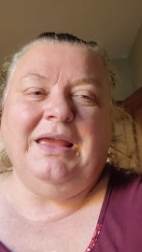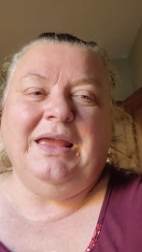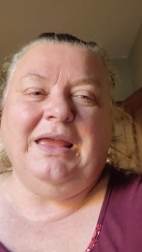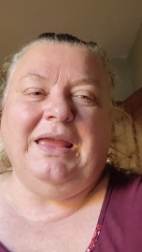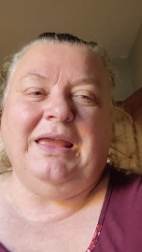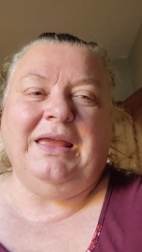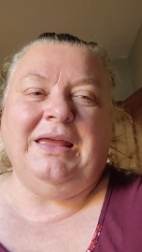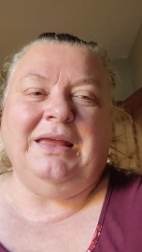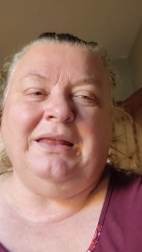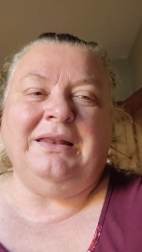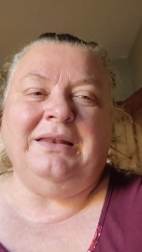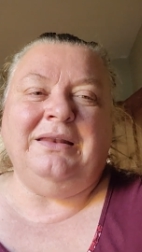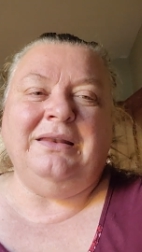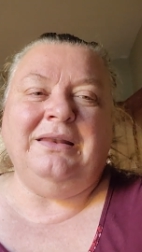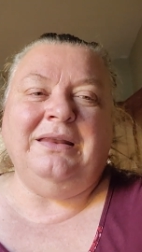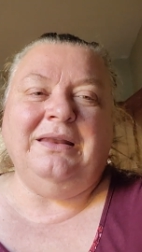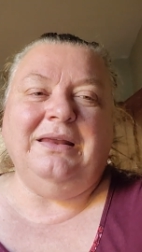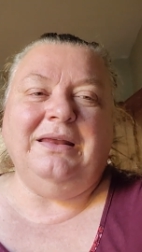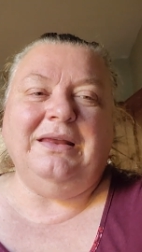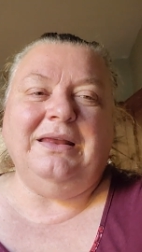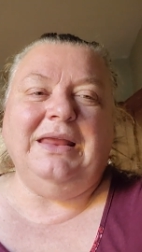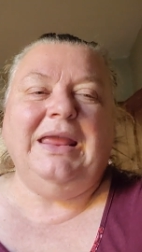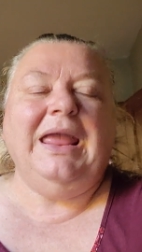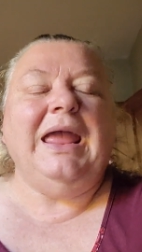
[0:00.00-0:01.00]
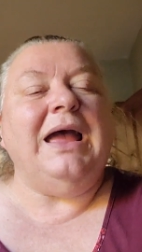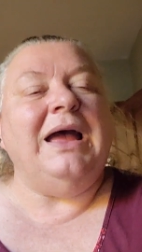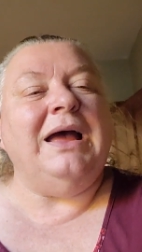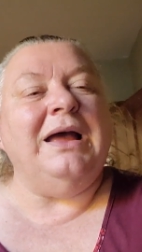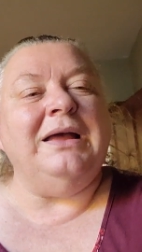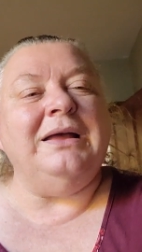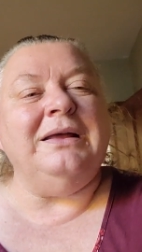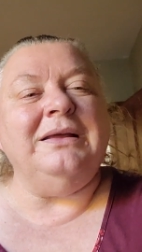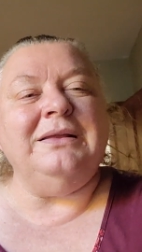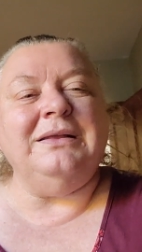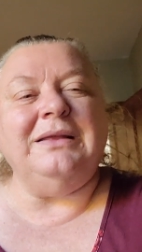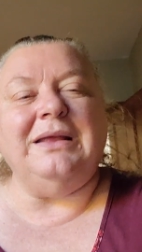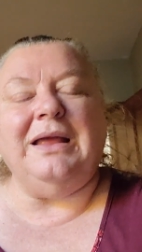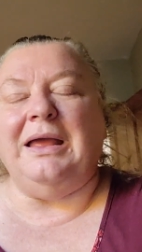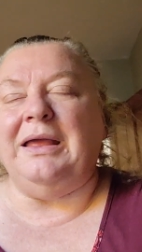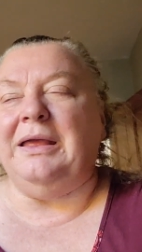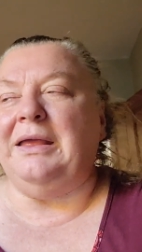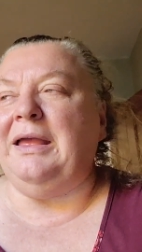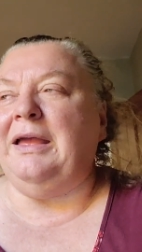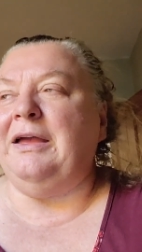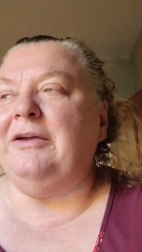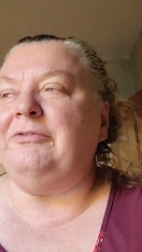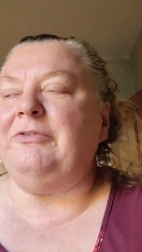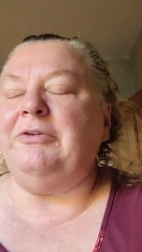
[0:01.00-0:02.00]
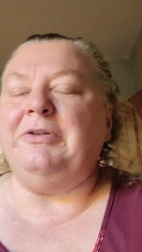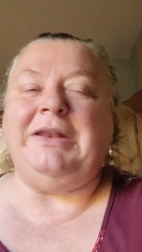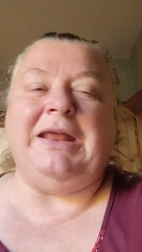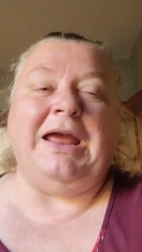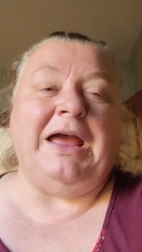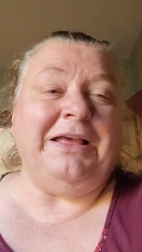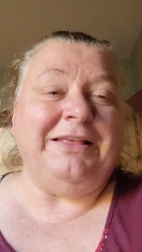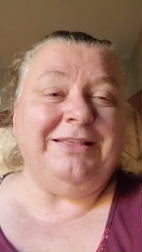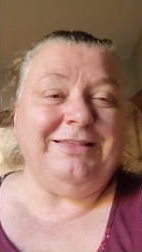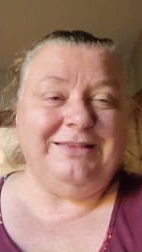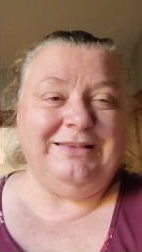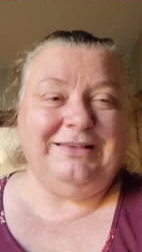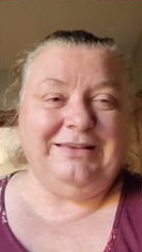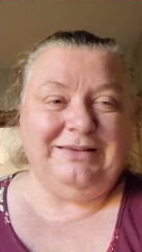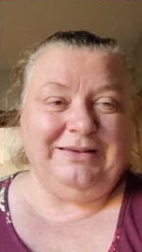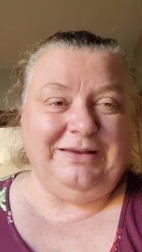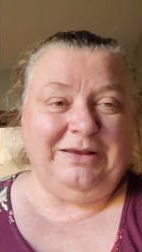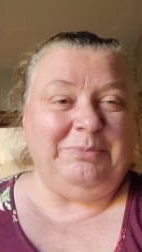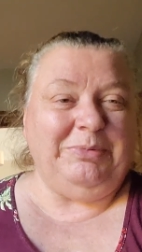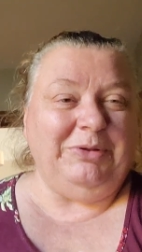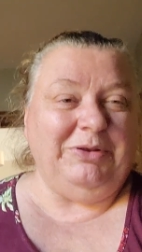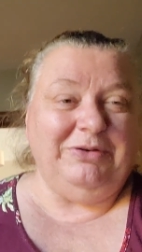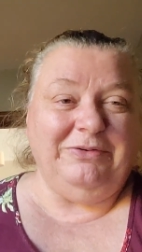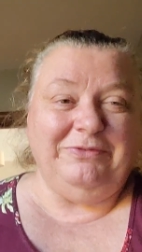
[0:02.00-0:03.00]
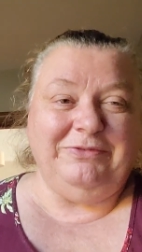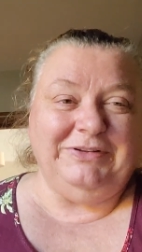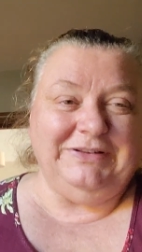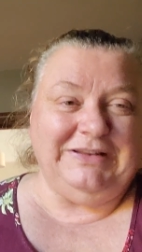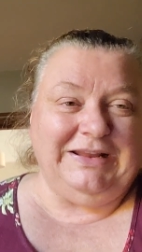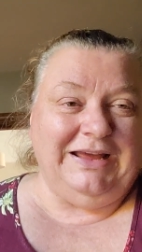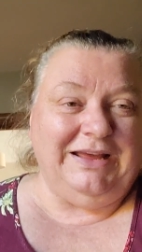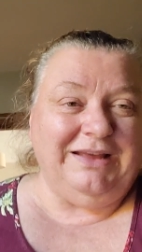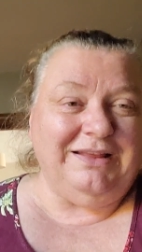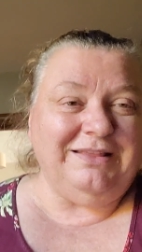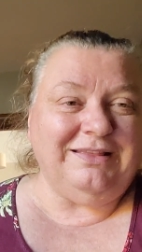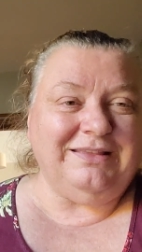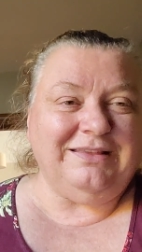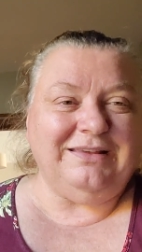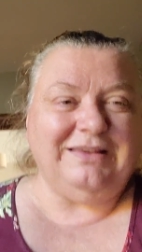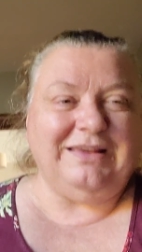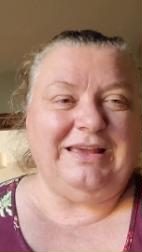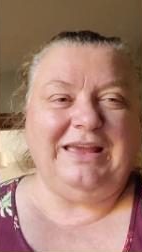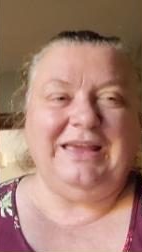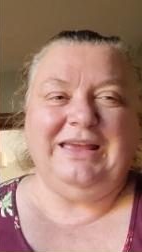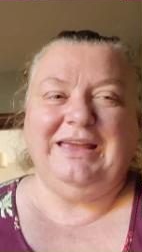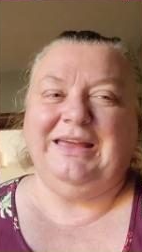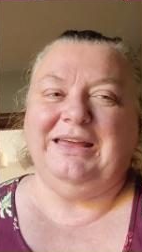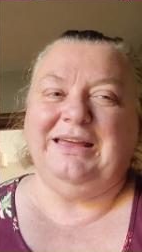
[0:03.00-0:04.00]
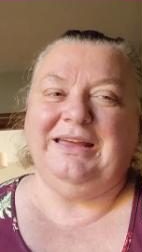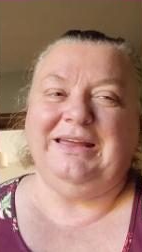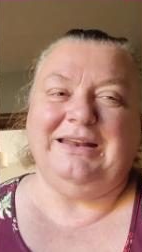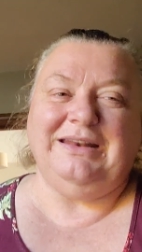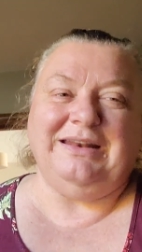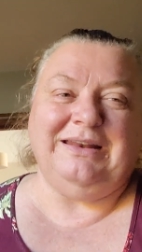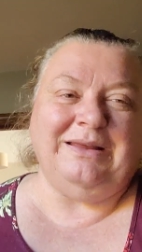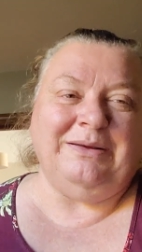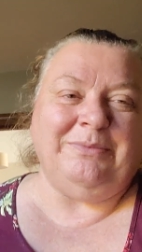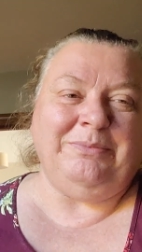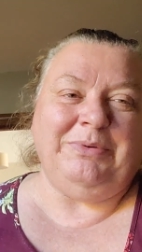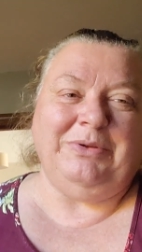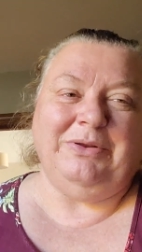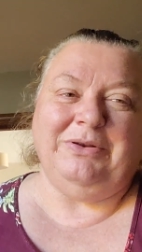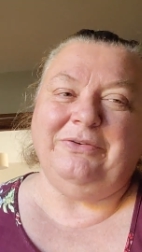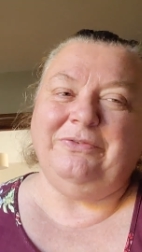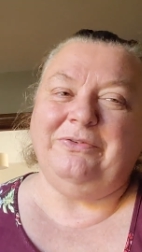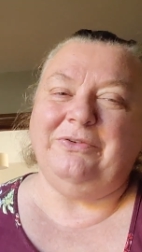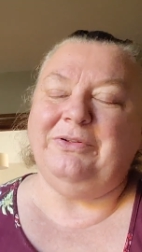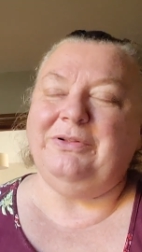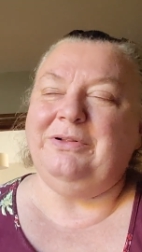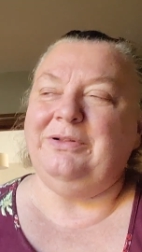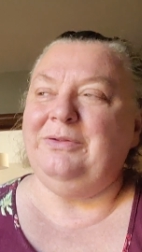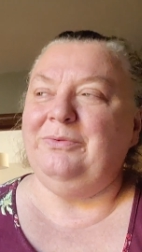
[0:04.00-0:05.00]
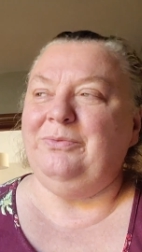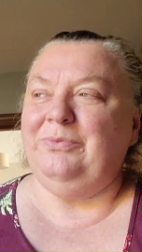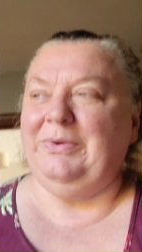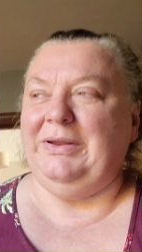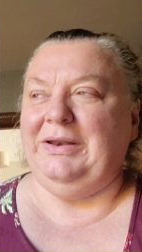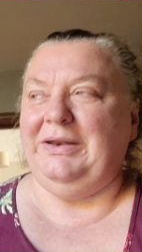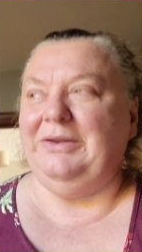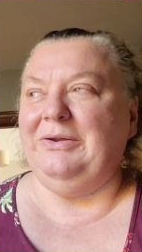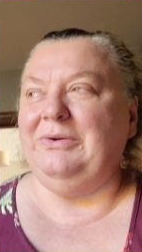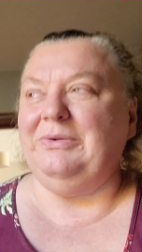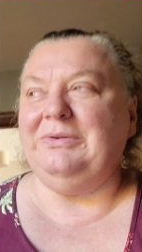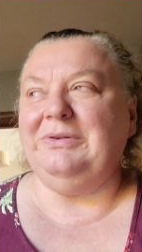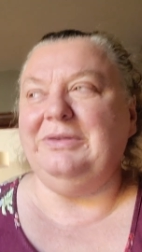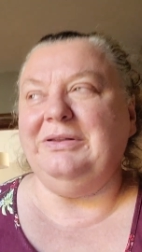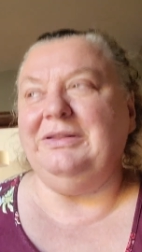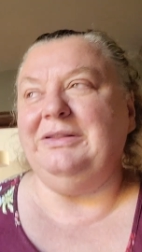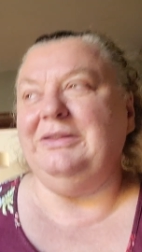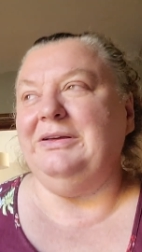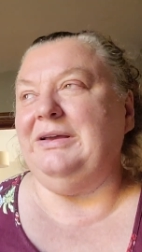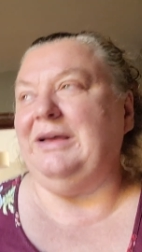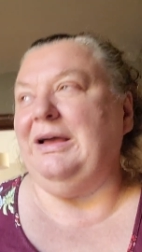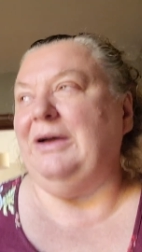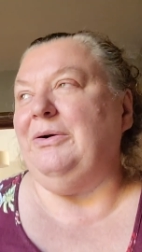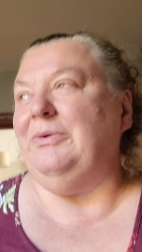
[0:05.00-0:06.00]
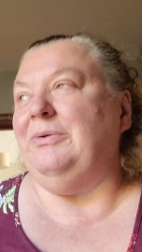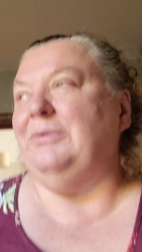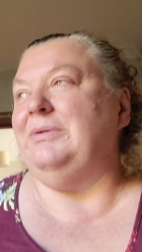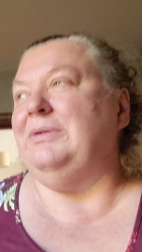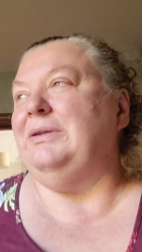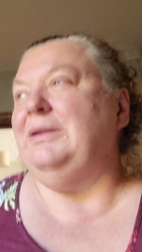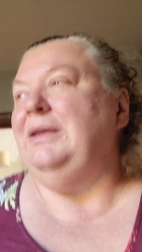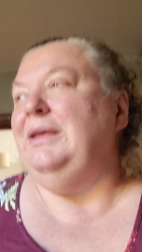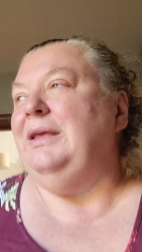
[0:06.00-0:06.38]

and yeah, I have a desk, a beautiful desk, and a beautiful window to look out